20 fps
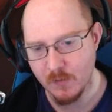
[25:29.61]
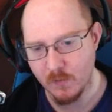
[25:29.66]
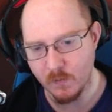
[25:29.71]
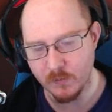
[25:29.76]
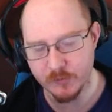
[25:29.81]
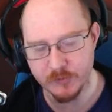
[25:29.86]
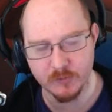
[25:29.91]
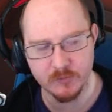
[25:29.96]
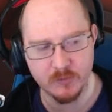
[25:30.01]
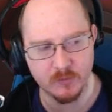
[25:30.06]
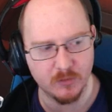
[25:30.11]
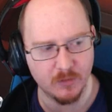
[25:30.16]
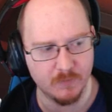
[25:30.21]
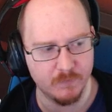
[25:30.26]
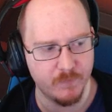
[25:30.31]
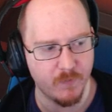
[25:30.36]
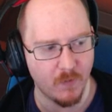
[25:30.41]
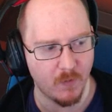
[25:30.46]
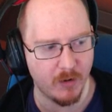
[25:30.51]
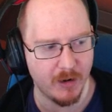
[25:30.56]
Also just
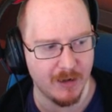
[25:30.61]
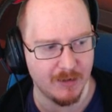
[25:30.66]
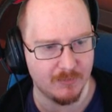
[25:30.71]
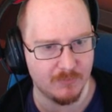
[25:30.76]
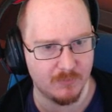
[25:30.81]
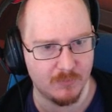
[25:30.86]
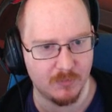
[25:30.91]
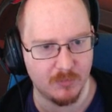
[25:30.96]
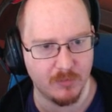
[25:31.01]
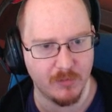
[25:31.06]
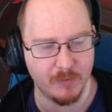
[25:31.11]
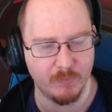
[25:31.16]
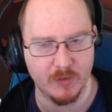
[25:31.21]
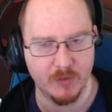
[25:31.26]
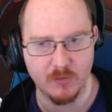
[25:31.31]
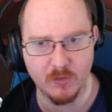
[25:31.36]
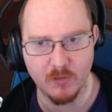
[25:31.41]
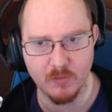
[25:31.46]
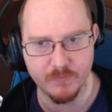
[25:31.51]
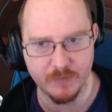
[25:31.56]
avoid, like we
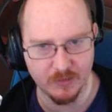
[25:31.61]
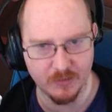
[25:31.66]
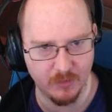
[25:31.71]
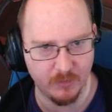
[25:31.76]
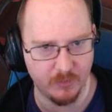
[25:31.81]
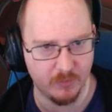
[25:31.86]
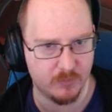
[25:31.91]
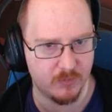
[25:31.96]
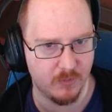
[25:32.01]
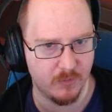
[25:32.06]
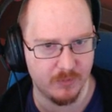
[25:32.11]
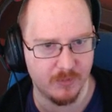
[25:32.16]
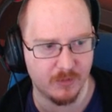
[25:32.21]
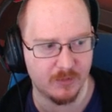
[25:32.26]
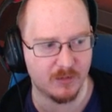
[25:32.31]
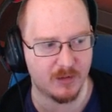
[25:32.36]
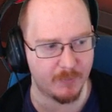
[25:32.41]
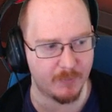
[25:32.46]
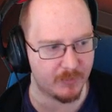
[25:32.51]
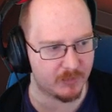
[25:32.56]
saw V Logos doing
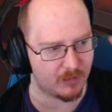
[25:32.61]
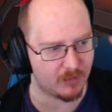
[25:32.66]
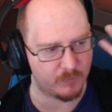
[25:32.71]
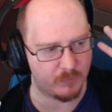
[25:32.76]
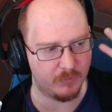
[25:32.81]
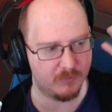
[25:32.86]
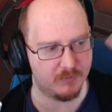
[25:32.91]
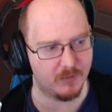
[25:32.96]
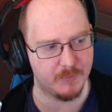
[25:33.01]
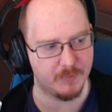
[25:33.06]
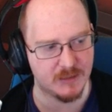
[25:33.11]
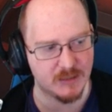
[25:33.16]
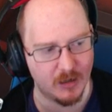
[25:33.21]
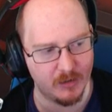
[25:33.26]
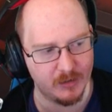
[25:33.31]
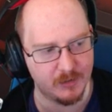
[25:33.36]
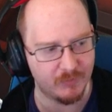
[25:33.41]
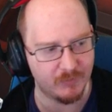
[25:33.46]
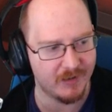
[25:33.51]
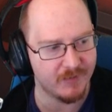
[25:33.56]
this a couple of times, where you like be
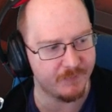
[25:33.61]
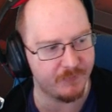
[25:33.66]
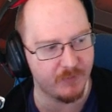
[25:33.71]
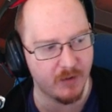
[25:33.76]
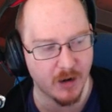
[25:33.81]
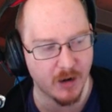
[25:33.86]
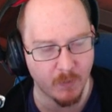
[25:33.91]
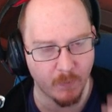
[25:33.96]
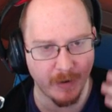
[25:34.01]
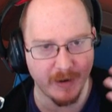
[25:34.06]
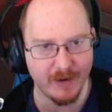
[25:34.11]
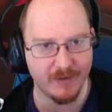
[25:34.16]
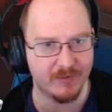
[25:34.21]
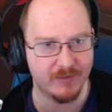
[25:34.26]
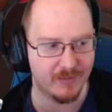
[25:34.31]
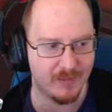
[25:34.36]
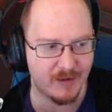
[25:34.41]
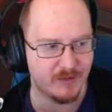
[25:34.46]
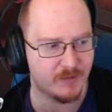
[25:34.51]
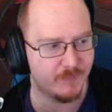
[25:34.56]
turning around and flying away and
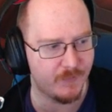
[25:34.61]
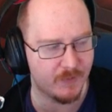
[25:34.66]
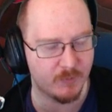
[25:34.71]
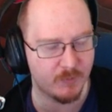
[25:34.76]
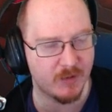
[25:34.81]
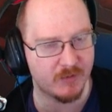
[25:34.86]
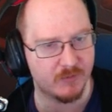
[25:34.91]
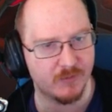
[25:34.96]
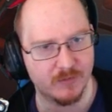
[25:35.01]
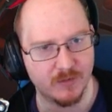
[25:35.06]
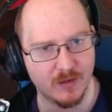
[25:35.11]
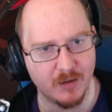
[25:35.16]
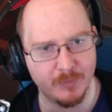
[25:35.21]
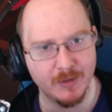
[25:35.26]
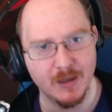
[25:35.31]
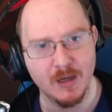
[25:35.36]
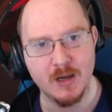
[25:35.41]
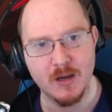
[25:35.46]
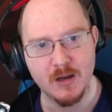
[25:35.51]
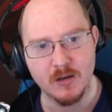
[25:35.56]
still had Defense Matrix up.
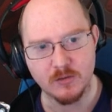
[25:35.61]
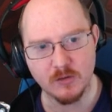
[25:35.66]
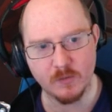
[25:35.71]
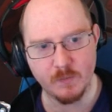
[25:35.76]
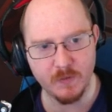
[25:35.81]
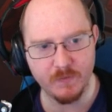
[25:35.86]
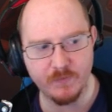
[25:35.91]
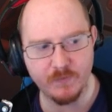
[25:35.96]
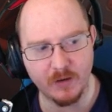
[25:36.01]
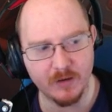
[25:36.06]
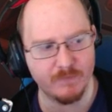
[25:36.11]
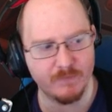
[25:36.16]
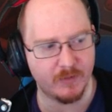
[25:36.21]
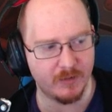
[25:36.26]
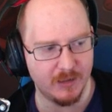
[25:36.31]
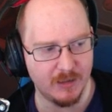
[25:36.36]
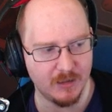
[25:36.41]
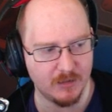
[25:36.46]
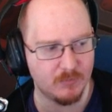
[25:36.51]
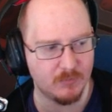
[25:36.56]
Just be very,
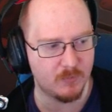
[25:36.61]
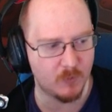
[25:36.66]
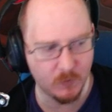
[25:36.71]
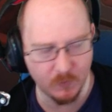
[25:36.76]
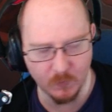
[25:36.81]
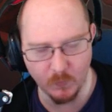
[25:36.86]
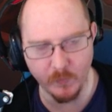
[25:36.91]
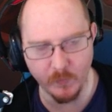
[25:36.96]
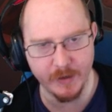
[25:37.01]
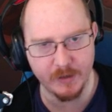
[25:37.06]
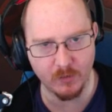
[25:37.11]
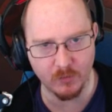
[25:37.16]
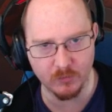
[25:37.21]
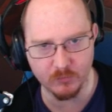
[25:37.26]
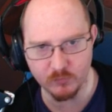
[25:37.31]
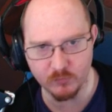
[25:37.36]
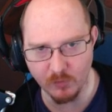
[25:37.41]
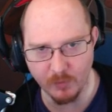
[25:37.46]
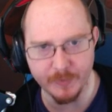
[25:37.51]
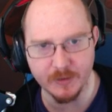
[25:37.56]
very quick
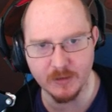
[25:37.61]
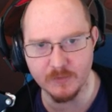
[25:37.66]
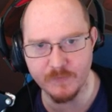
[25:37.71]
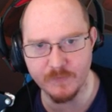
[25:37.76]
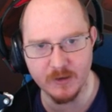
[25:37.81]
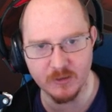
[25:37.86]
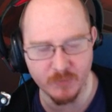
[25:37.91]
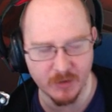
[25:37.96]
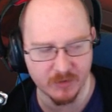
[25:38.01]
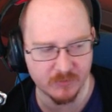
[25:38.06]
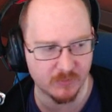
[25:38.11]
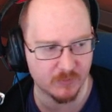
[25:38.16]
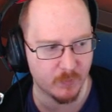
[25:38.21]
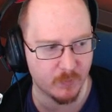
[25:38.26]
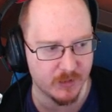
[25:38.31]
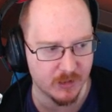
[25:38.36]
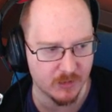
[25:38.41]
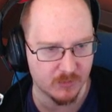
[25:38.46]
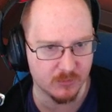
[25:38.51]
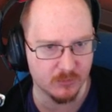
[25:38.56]
on dropping Defense Matrix
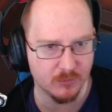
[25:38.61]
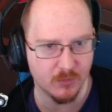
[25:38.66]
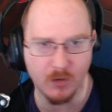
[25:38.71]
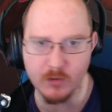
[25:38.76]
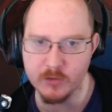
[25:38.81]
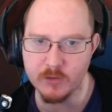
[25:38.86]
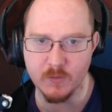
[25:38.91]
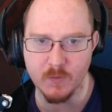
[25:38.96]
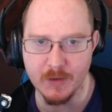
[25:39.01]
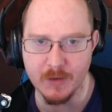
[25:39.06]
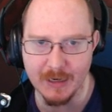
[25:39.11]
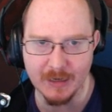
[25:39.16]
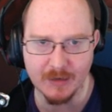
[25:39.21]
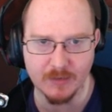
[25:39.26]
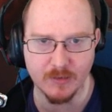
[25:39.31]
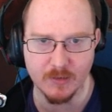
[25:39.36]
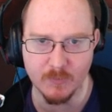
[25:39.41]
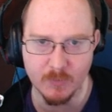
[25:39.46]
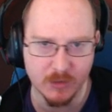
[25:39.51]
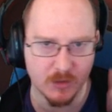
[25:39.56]
when it's not doing
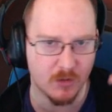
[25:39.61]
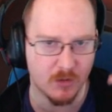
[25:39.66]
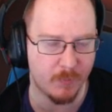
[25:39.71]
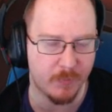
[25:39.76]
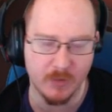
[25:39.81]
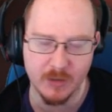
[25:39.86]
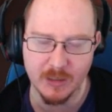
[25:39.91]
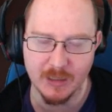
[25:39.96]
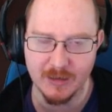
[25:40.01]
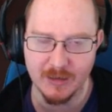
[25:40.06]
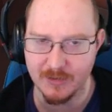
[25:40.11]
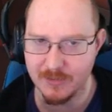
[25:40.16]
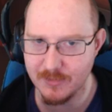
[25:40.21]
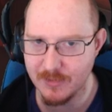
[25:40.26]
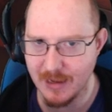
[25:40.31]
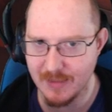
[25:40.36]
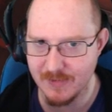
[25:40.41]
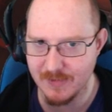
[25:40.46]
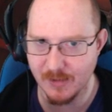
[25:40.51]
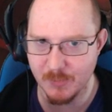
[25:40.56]
anything. When you're not putting it
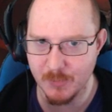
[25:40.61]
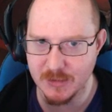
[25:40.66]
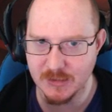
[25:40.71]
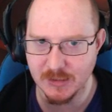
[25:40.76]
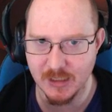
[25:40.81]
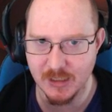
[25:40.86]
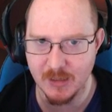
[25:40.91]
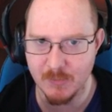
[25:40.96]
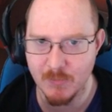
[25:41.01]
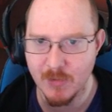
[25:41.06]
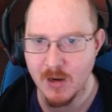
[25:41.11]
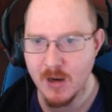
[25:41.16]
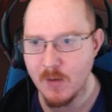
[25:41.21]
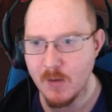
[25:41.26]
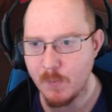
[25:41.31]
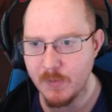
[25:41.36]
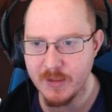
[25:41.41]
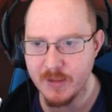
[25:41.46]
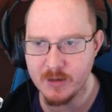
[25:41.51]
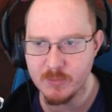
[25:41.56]
at the enemy team,
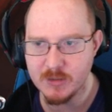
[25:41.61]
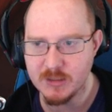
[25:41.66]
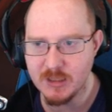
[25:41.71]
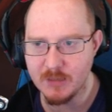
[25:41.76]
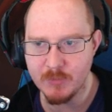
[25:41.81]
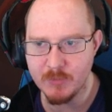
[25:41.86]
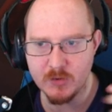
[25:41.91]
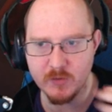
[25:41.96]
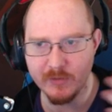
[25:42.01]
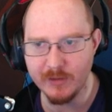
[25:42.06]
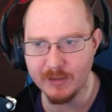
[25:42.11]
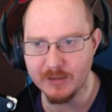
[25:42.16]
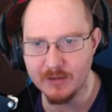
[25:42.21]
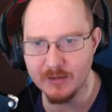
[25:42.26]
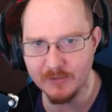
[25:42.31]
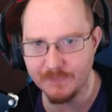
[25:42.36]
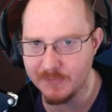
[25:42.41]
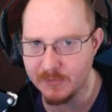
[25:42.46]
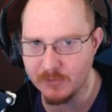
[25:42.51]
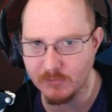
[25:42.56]
when the enemy team is shooting in a
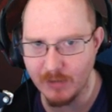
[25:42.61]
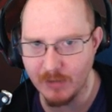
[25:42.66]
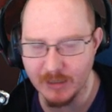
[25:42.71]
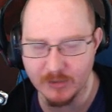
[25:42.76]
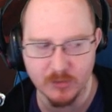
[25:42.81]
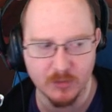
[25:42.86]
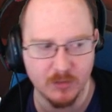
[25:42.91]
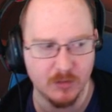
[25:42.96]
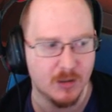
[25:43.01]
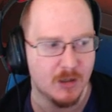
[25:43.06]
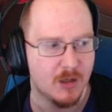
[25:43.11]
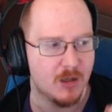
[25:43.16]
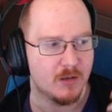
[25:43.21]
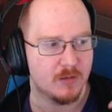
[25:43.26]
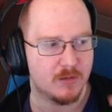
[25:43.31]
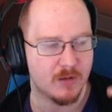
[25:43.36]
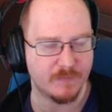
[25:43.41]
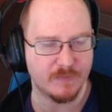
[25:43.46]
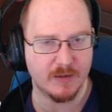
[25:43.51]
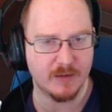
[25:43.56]
different direction,
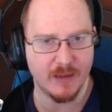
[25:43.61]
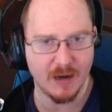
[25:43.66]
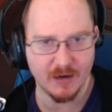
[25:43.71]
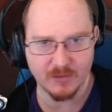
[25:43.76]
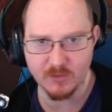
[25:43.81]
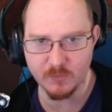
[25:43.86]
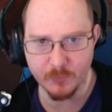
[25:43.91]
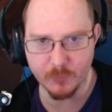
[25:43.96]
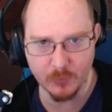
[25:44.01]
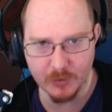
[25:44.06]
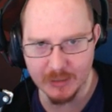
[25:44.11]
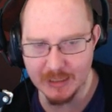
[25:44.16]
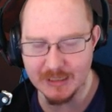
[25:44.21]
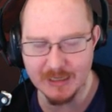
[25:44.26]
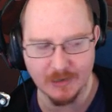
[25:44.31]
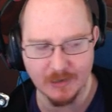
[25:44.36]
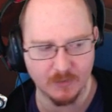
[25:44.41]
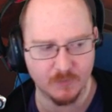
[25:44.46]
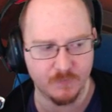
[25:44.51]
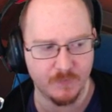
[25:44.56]
stuff like that, just bring it
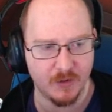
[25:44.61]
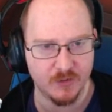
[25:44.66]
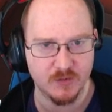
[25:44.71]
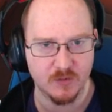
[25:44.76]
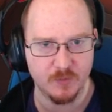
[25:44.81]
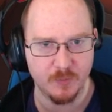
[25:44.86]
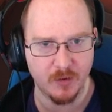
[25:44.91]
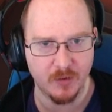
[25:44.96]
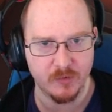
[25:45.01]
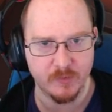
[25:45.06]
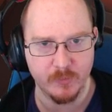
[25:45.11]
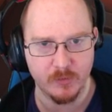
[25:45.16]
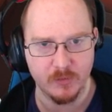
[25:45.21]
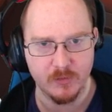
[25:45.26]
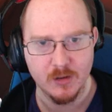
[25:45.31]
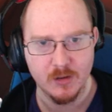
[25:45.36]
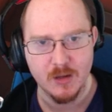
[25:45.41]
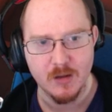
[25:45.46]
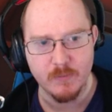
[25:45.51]
down as fast as possible.